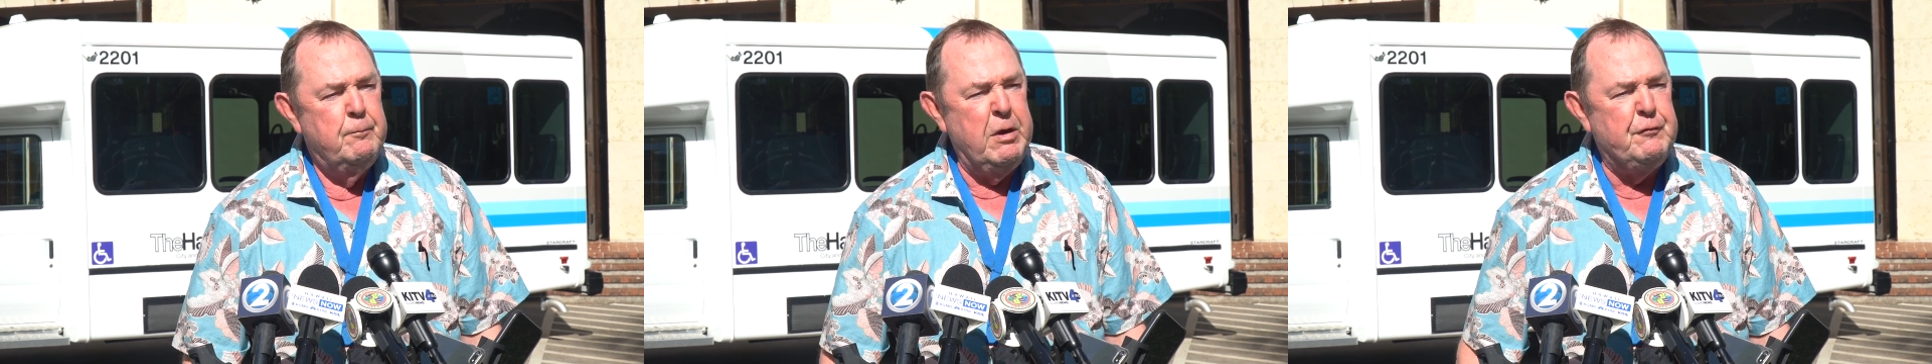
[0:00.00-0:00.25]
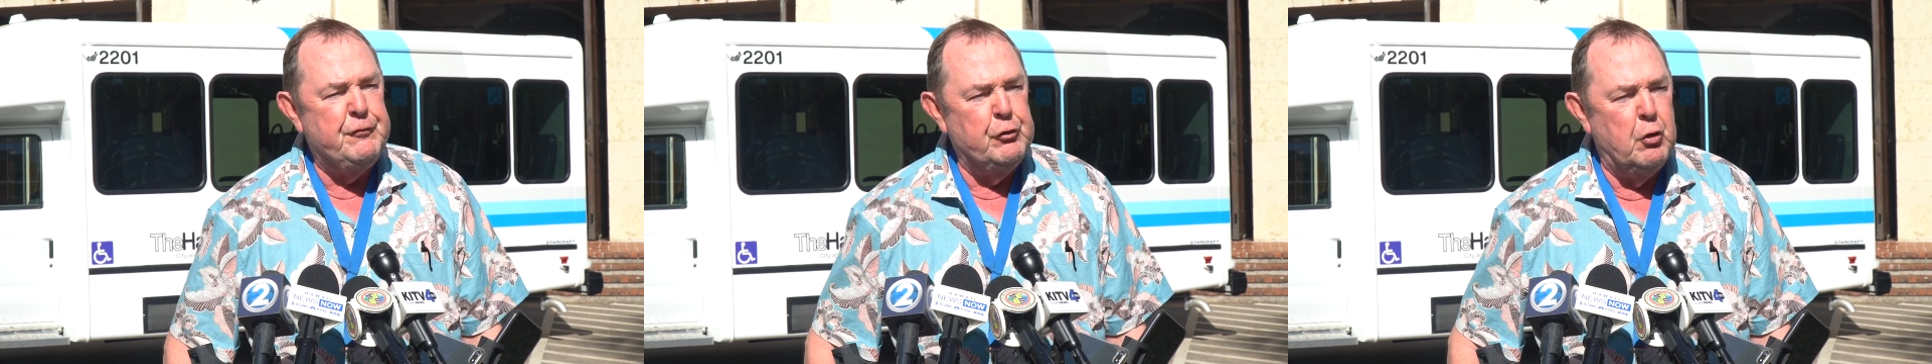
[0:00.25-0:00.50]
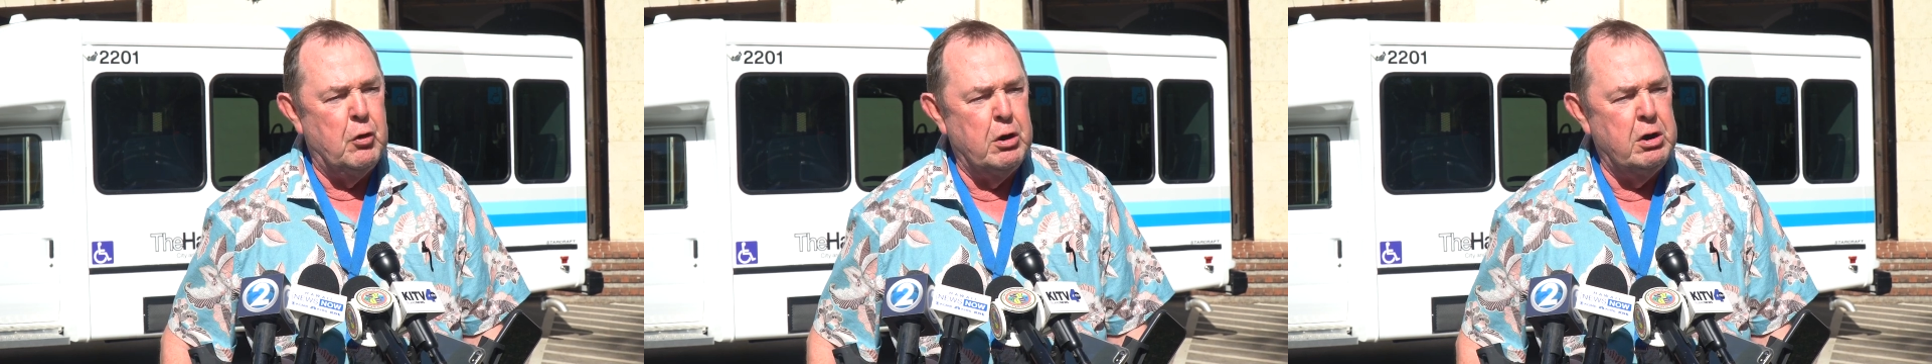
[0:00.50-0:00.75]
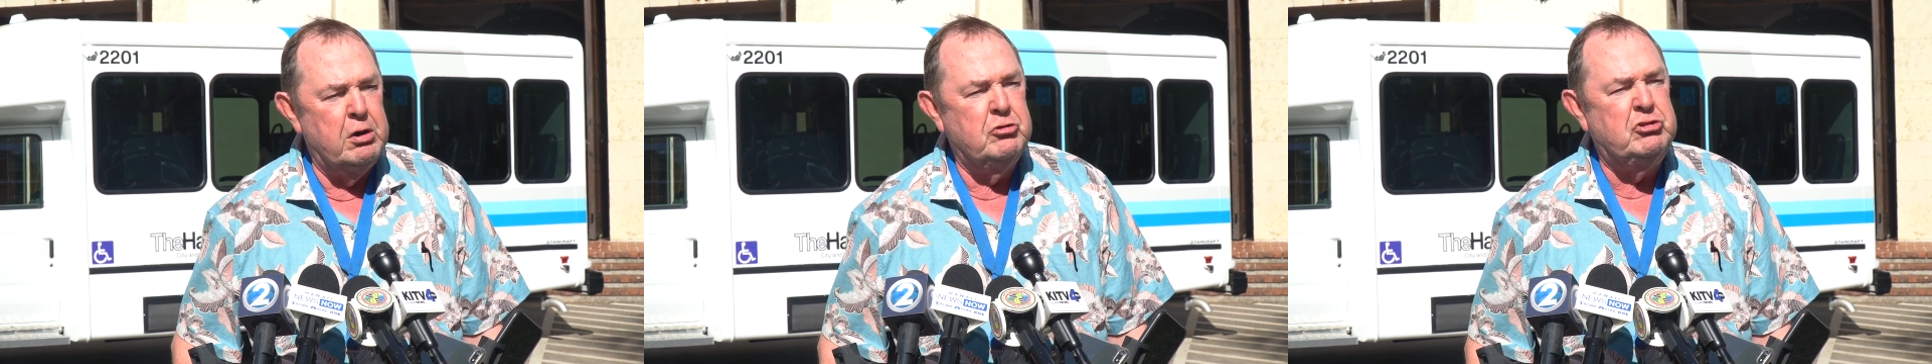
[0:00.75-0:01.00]

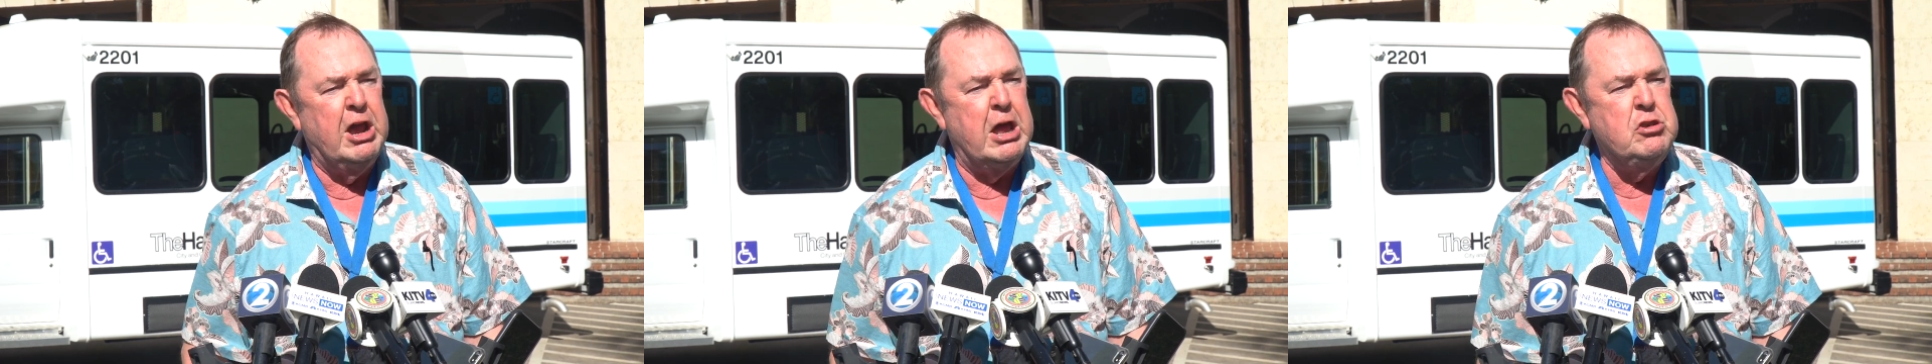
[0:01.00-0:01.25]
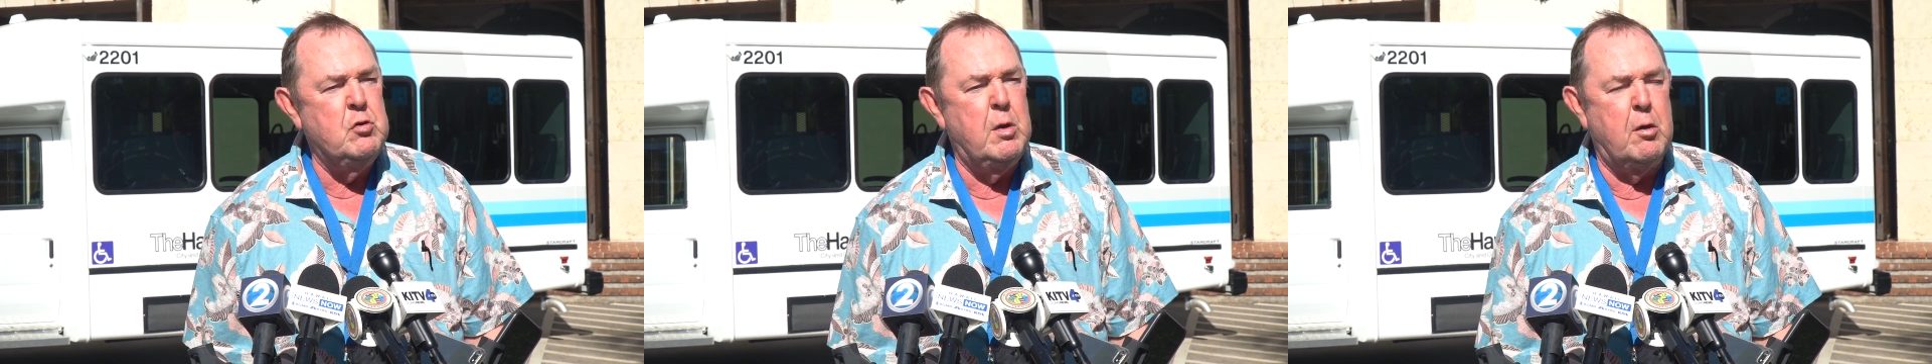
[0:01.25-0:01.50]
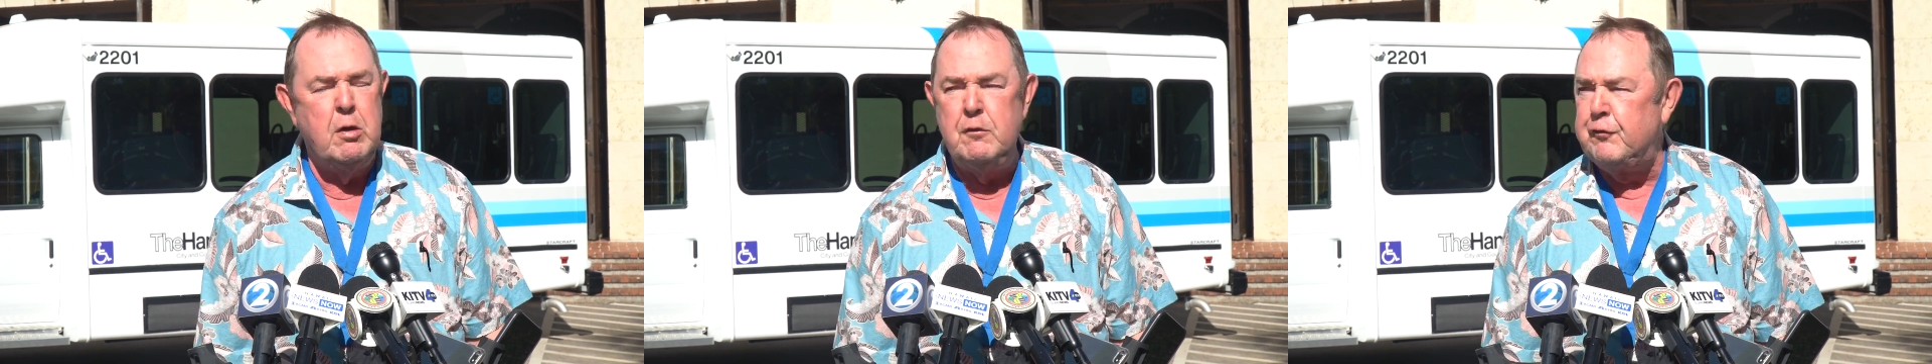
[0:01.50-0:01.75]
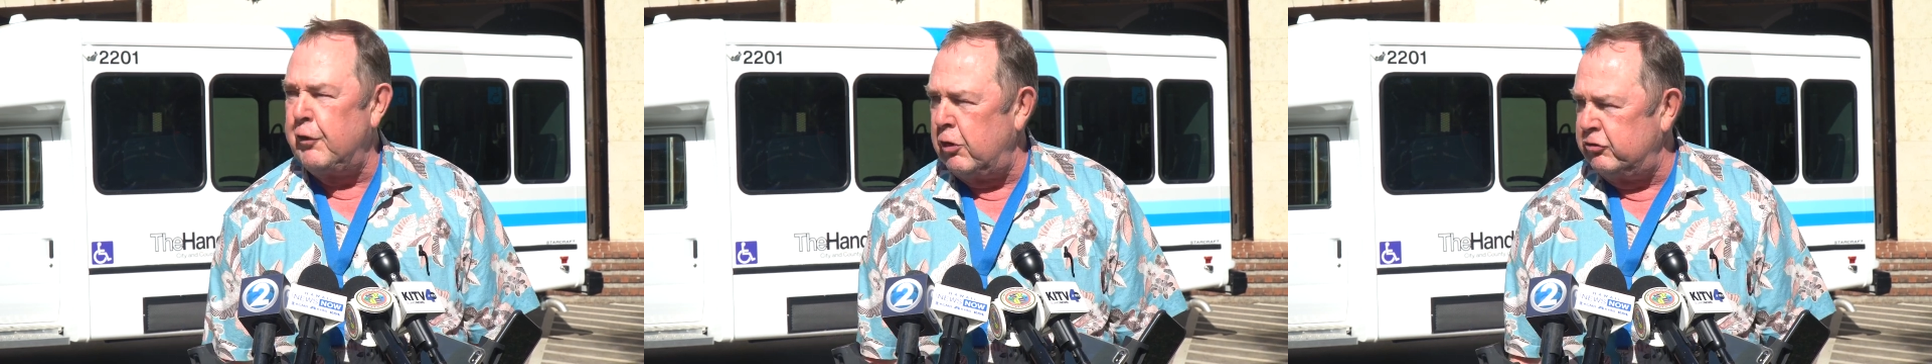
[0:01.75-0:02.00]
before January
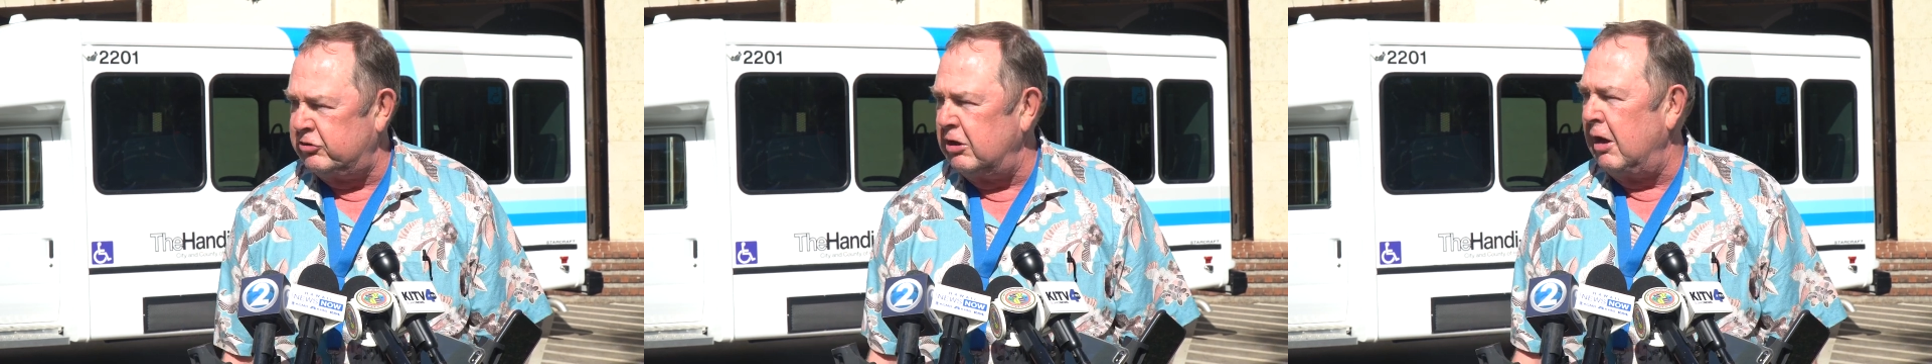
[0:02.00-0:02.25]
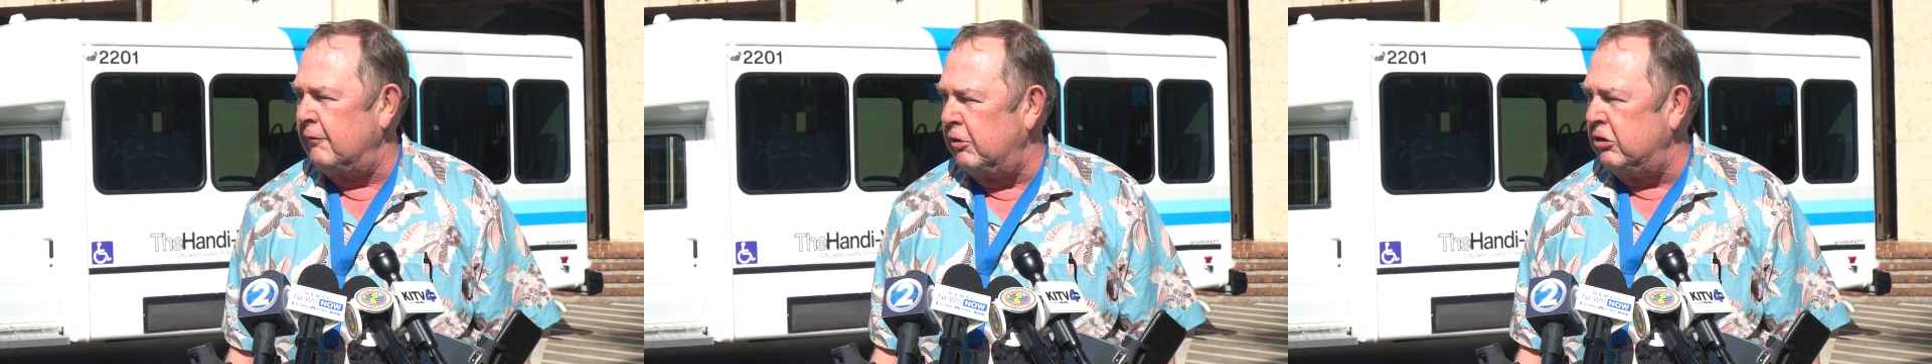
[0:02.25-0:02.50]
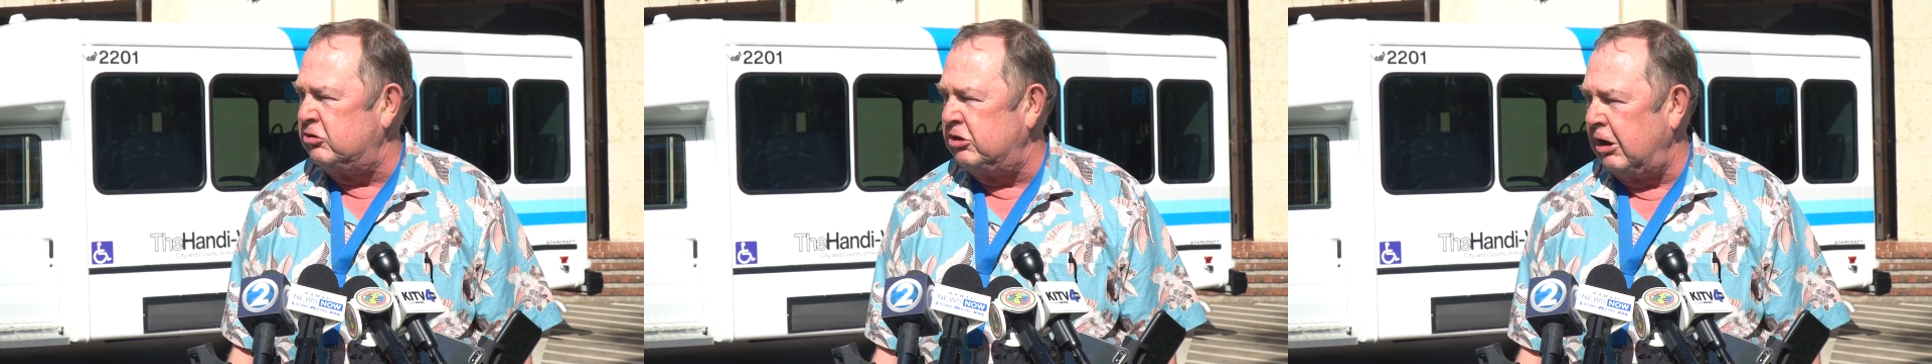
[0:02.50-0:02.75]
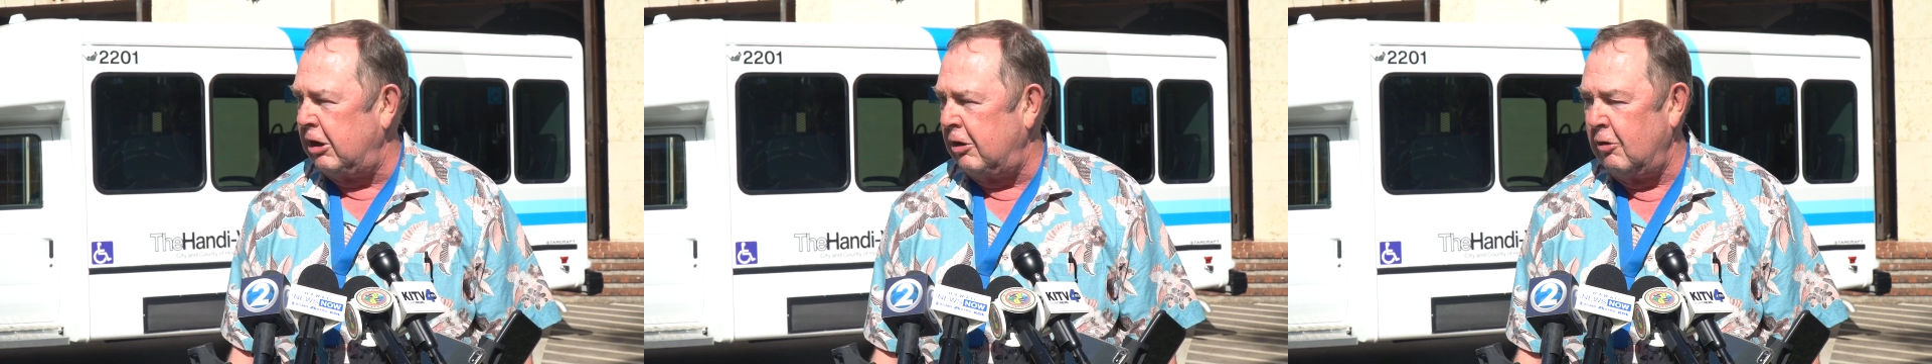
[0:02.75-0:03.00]
1st of this
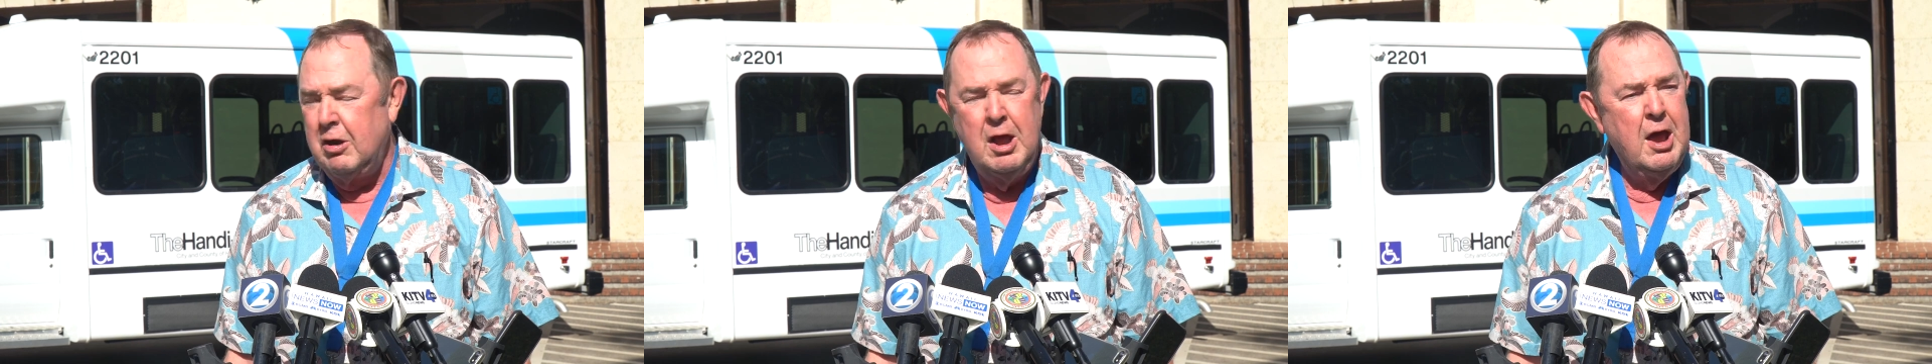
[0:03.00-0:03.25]
year.